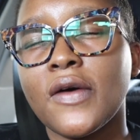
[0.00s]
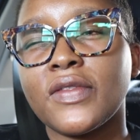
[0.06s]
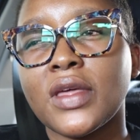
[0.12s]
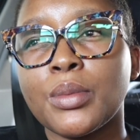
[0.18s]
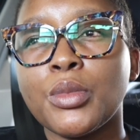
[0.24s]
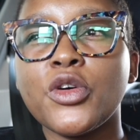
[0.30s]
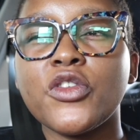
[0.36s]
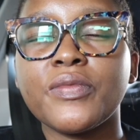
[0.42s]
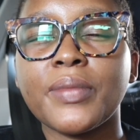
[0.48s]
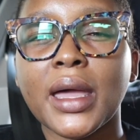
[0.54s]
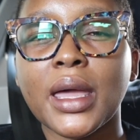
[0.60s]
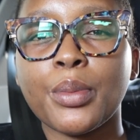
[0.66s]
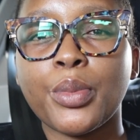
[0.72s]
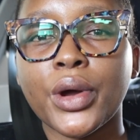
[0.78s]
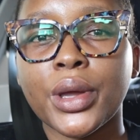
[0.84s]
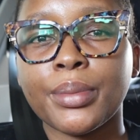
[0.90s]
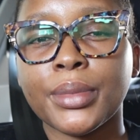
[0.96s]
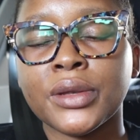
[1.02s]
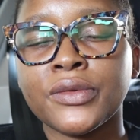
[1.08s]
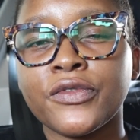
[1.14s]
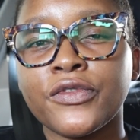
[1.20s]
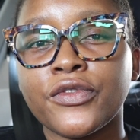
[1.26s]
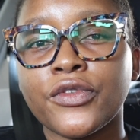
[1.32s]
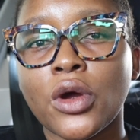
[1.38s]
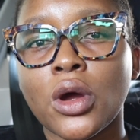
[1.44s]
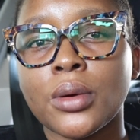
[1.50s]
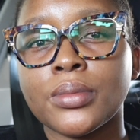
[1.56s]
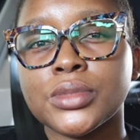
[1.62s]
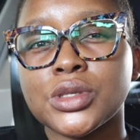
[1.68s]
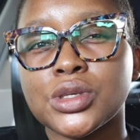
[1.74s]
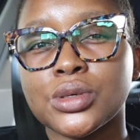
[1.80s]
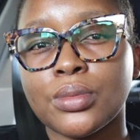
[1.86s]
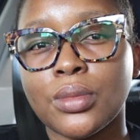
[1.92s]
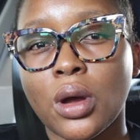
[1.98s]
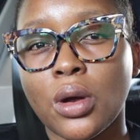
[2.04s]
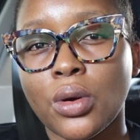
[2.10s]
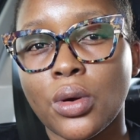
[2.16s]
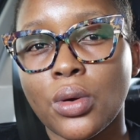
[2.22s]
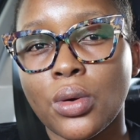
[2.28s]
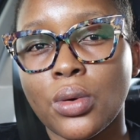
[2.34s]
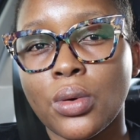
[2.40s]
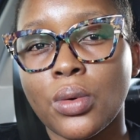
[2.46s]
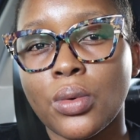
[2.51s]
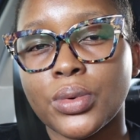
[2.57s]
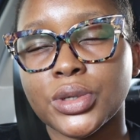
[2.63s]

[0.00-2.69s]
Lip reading: They moved my appointment from tomorrow,